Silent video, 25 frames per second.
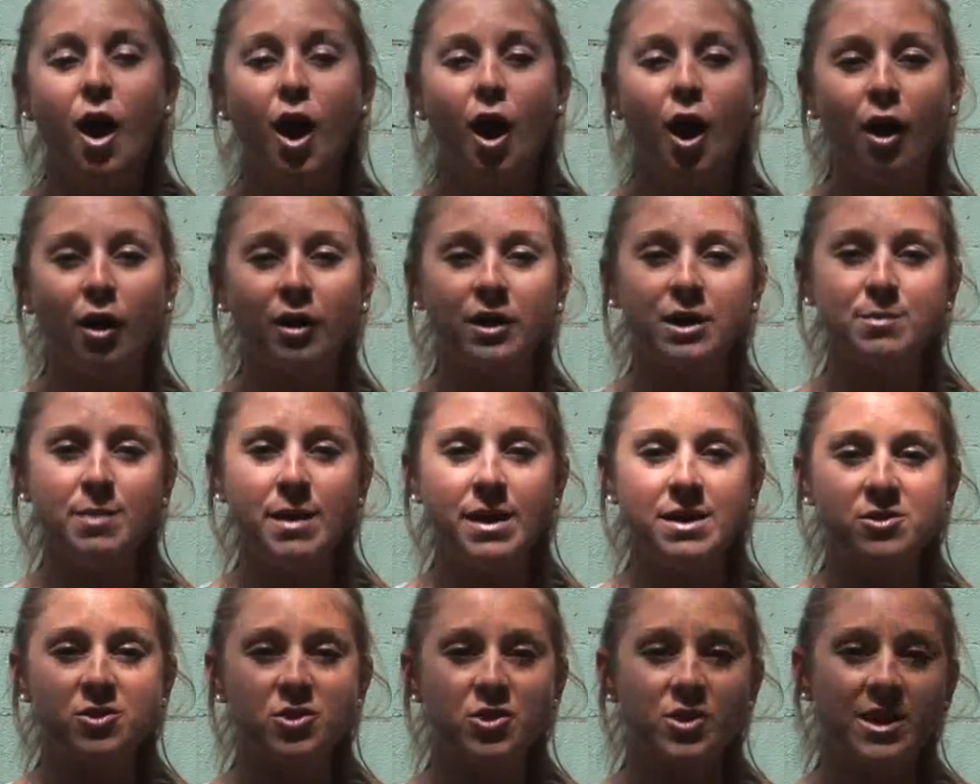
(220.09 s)
Harley
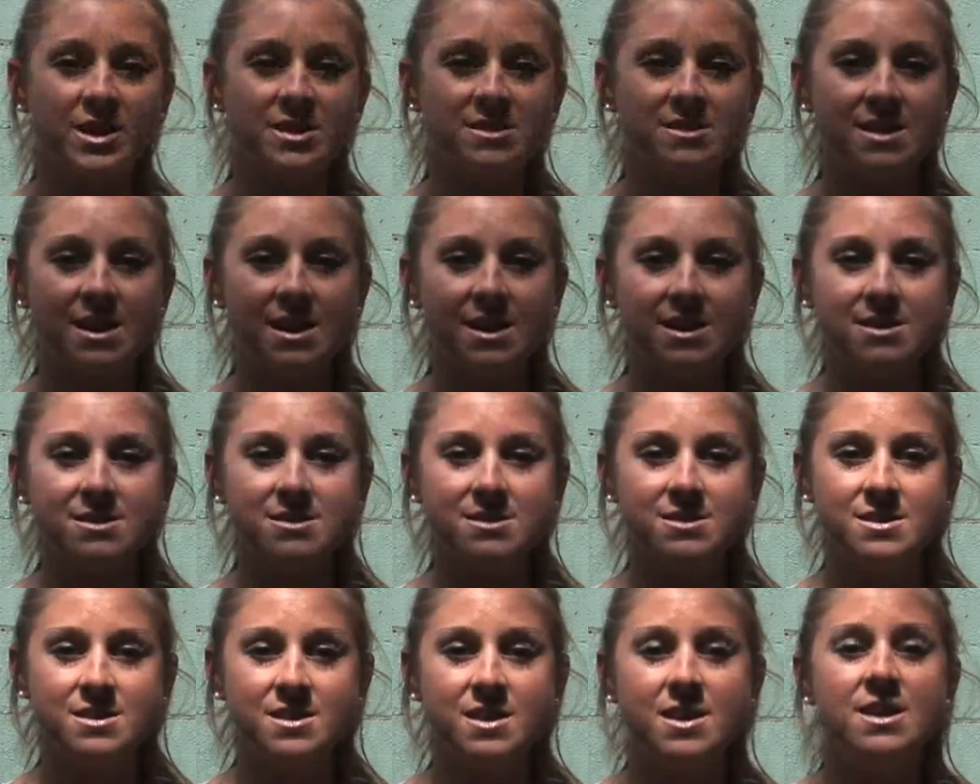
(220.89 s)
Pasternak
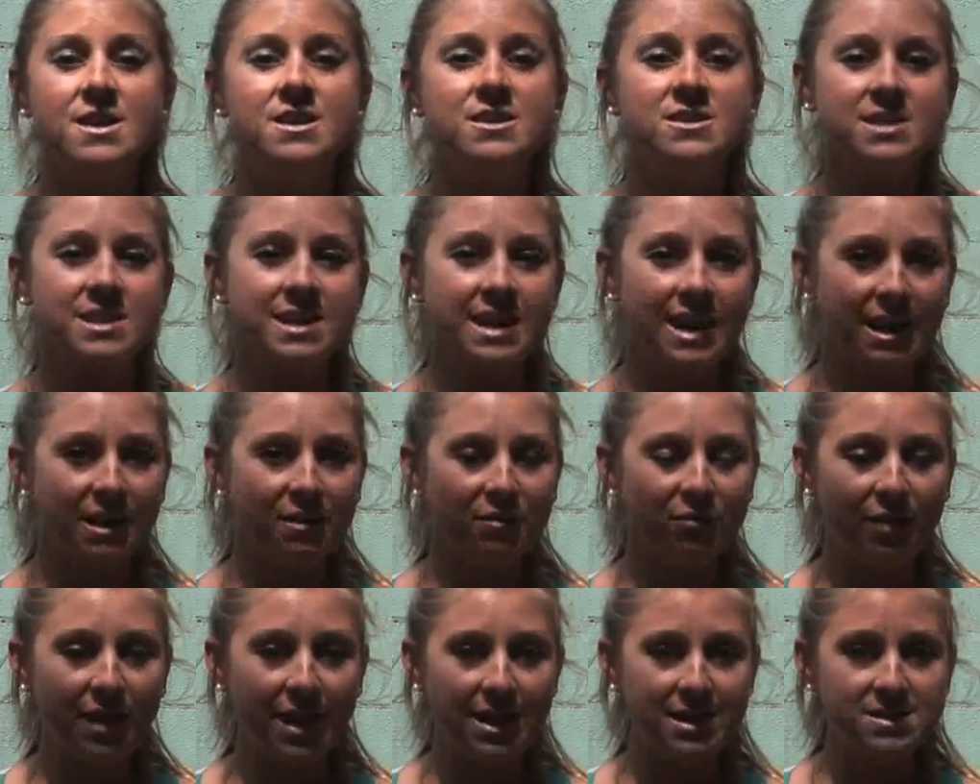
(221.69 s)
says, to get a
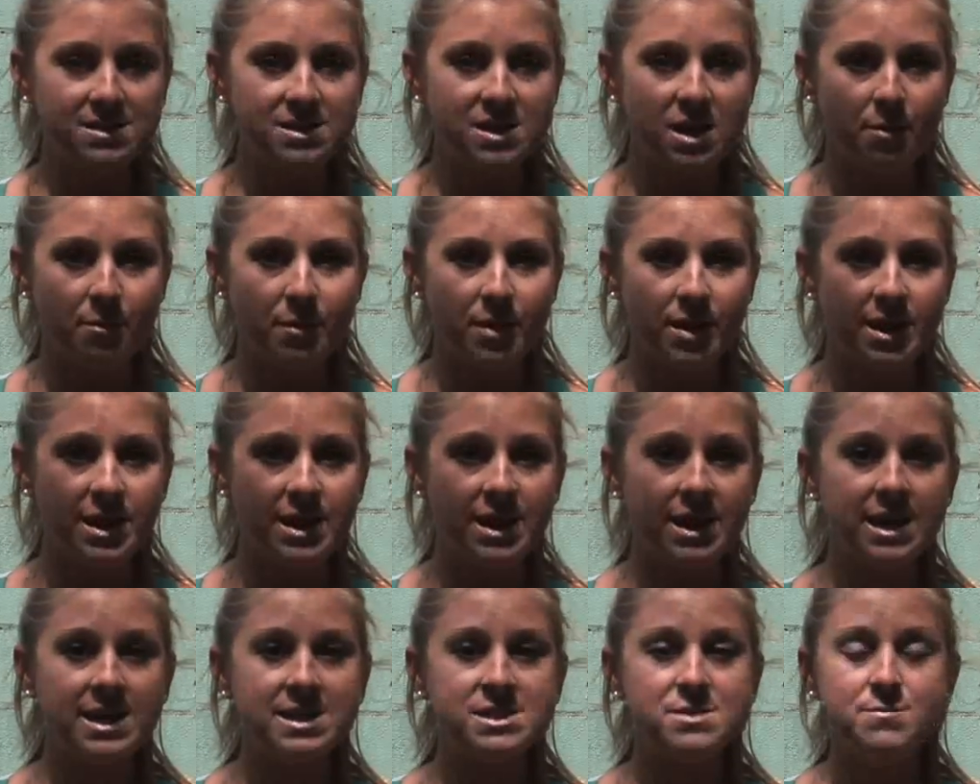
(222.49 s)
flat stomach,
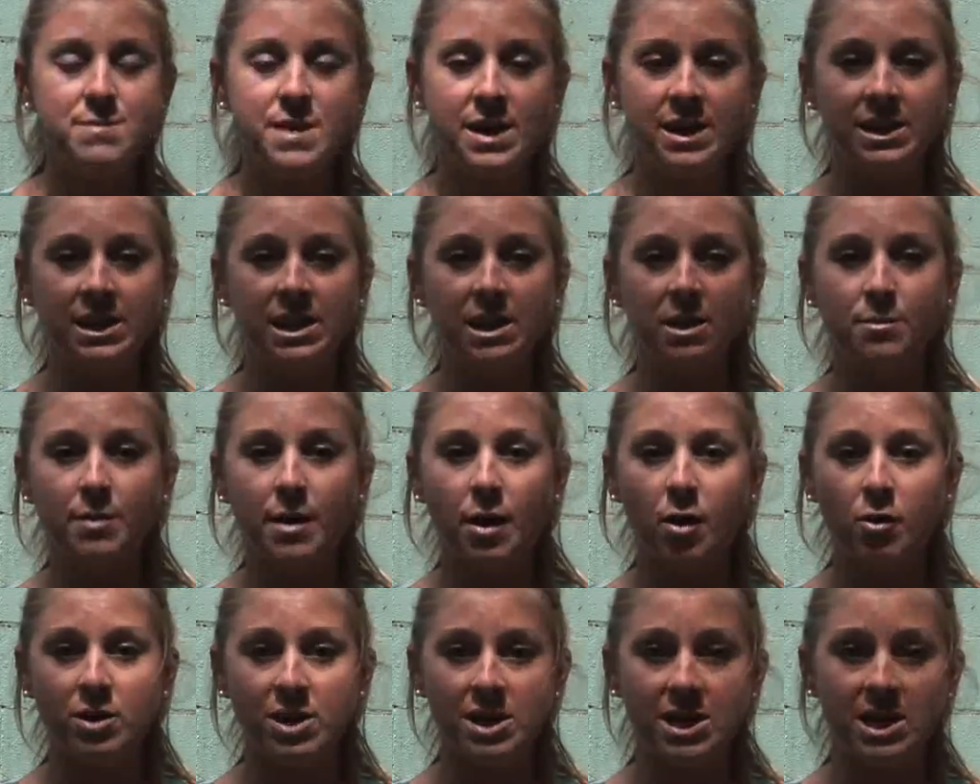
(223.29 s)
it's mainly
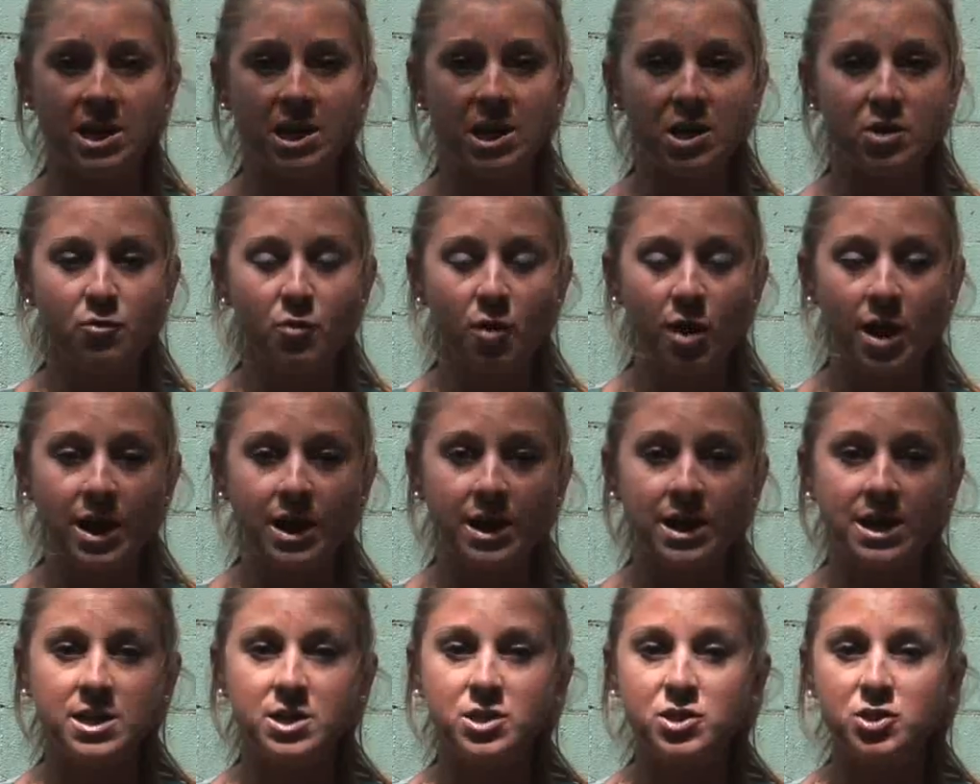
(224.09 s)
about eating
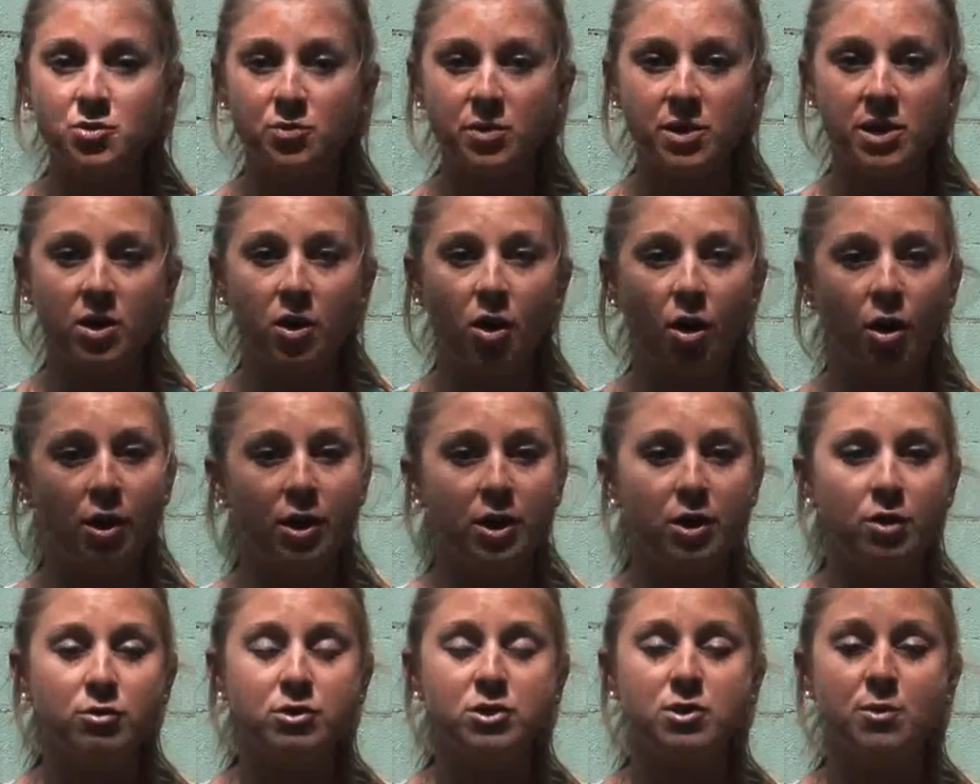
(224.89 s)
right and doing
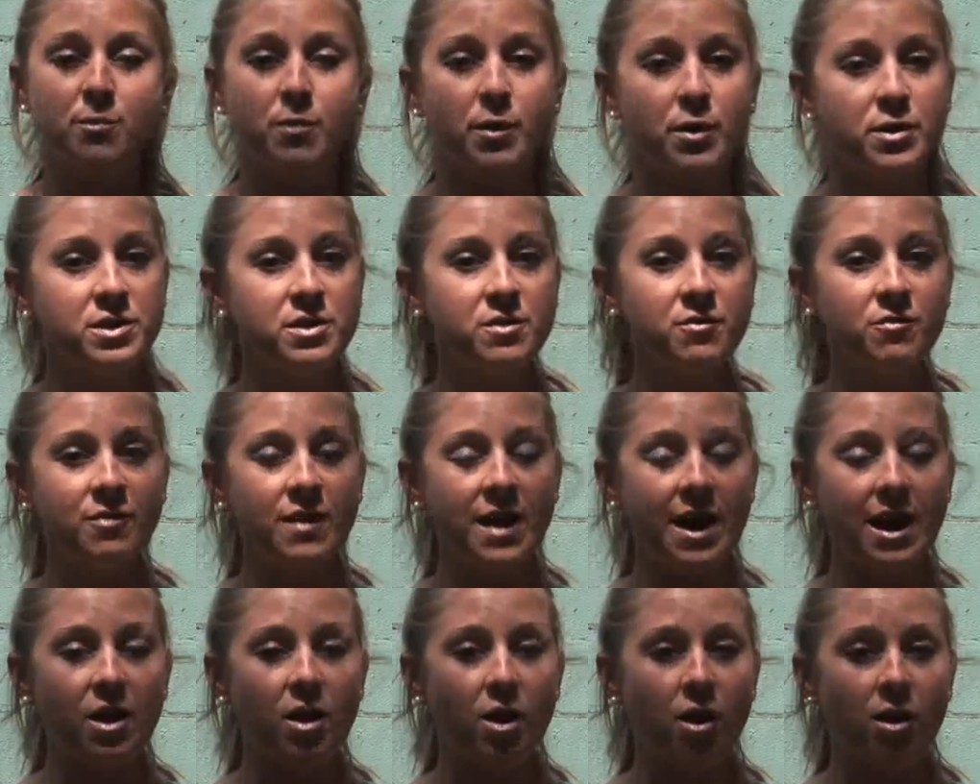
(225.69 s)
cardio to burn the
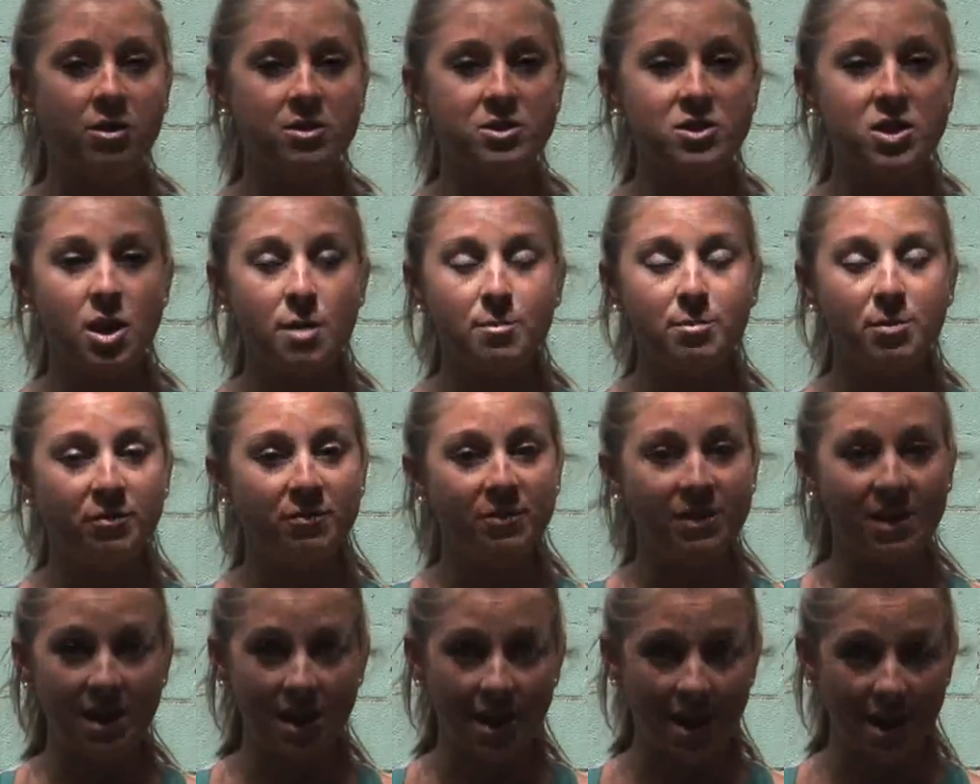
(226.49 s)
fat on top of
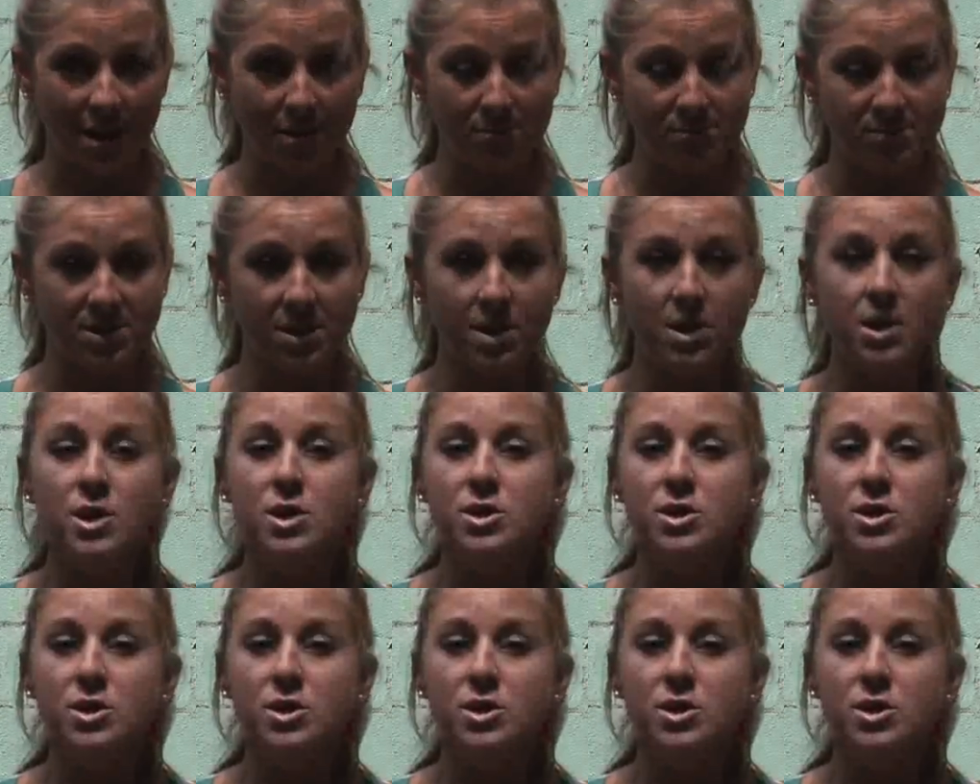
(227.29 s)
the abs.